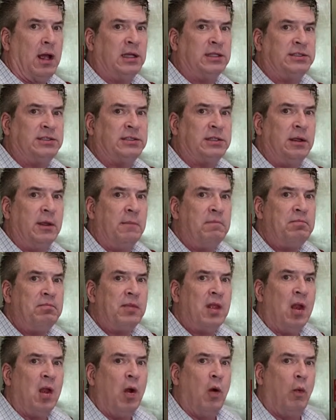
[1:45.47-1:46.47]
us.
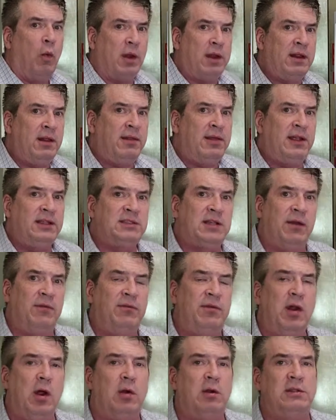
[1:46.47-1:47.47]
One of the things
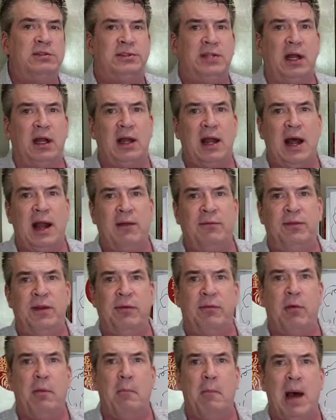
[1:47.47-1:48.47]
I've noticed in a lot of
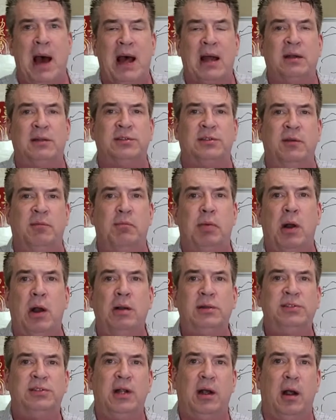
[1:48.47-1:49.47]
different models of
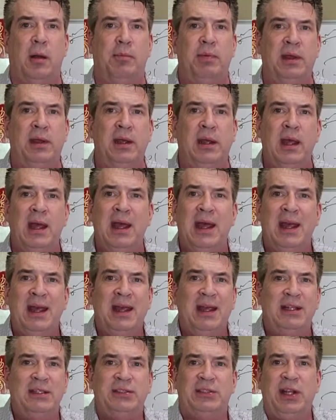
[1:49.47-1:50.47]
parts therapy
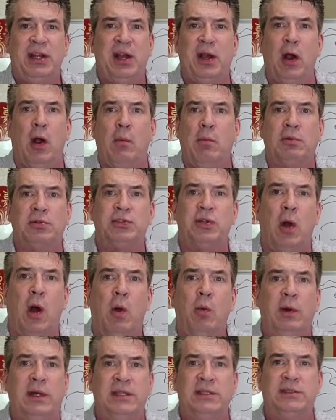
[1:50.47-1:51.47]
is that it almost
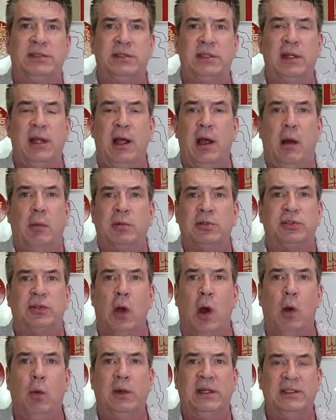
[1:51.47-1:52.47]
always, they almost
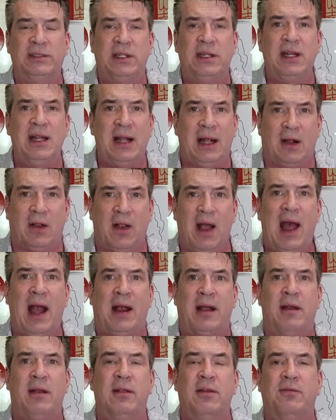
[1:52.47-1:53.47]
always
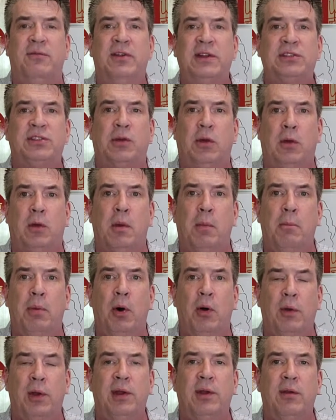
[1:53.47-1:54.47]
neglect the physical
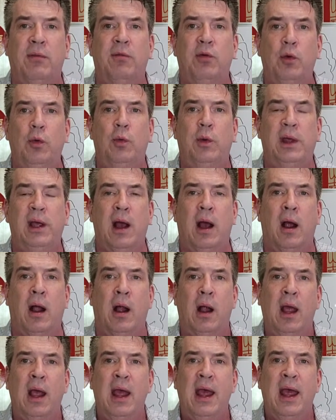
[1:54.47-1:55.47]
component of who we are.